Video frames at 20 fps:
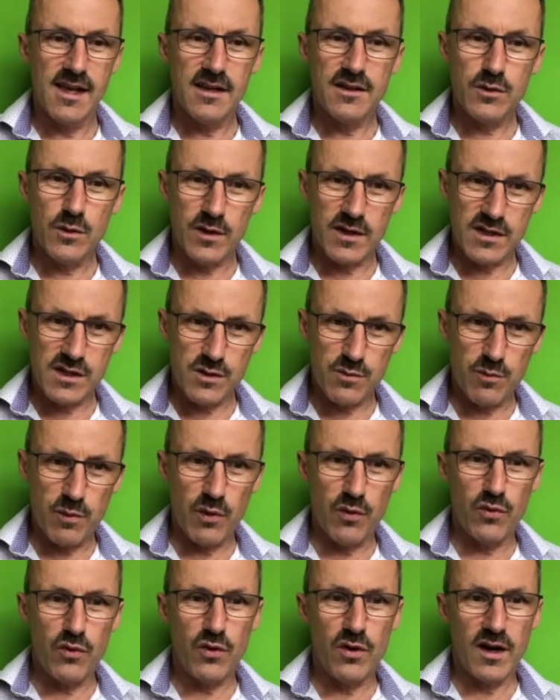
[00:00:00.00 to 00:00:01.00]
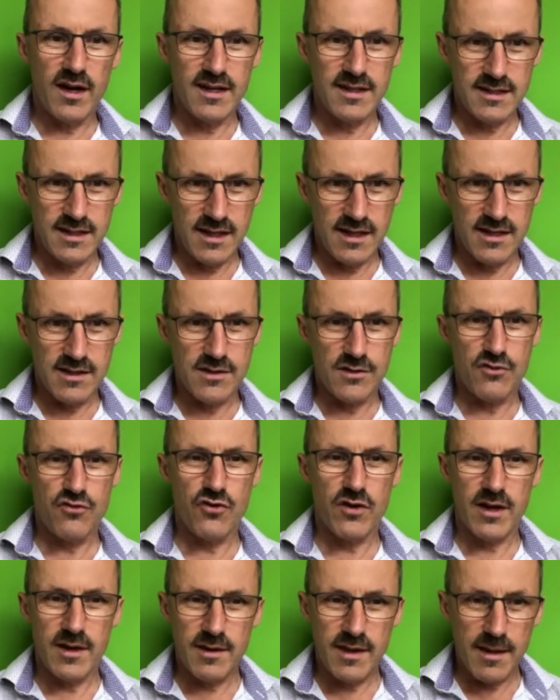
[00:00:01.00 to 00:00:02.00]
to explore ideas and
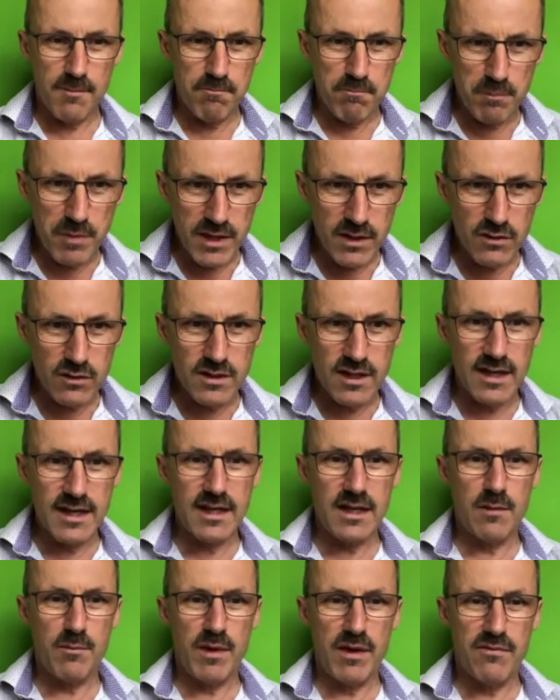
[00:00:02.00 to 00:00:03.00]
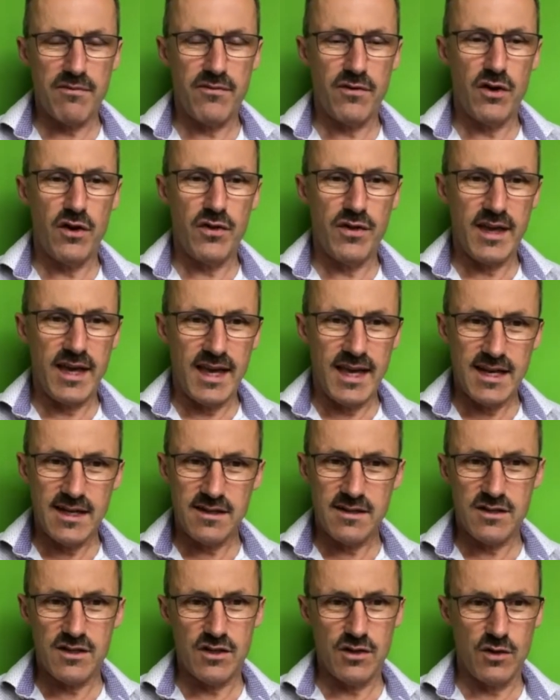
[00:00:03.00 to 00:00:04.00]
try and then build a little bit further
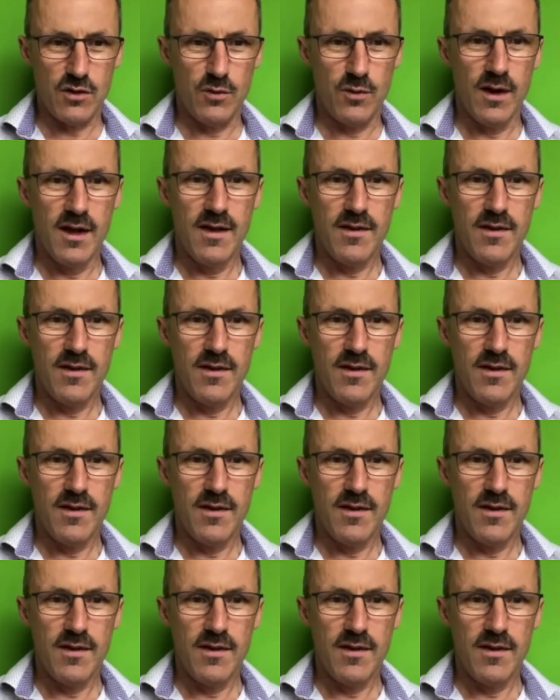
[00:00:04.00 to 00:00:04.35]
into